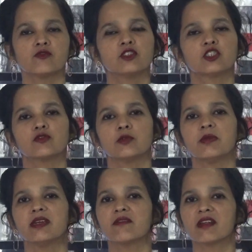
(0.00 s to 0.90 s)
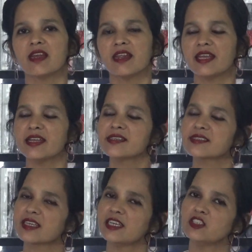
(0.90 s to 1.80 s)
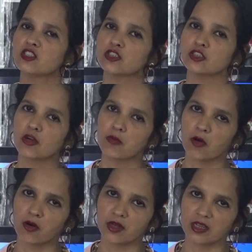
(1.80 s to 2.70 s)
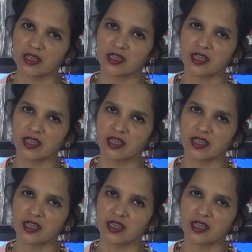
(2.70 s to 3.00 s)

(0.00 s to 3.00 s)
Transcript: which would be released into your body.